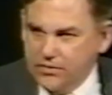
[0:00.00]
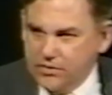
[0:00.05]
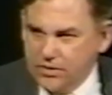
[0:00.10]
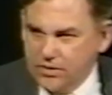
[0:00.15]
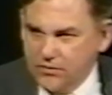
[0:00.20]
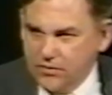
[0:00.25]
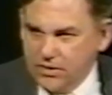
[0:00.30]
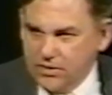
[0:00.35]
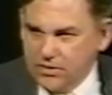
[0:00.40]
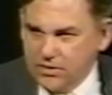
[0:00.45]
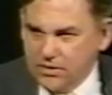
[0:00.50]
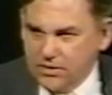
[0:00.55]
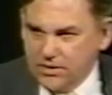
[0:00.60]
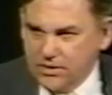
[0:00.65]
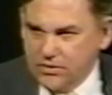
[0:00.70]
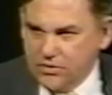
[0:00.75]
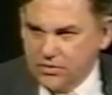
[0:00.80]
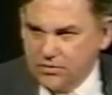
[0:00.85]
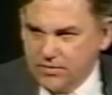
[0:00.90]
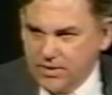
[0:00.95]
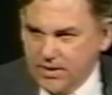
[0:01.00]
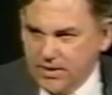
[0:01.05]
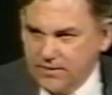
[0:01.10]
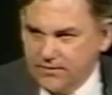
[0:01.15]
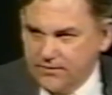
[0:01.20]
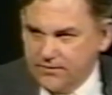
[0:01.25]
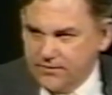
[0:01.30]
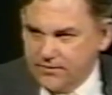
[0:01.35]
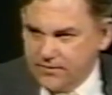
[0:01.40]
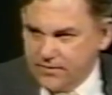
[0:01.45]
She recently, as you may have
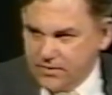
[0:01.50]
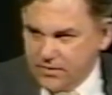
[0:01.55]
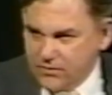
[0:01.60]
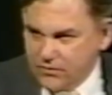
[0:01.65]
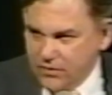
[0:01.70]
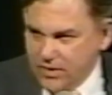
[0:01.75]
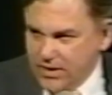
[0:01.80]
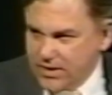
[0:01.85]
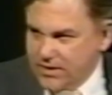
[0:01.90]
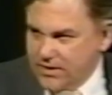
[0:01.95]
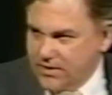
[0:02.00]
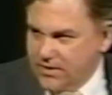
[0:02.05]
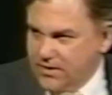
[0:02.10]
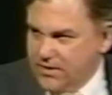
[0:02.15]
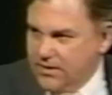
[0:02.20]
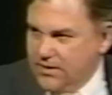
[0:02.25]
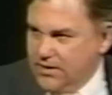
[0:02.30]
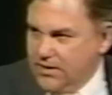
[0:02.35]
read,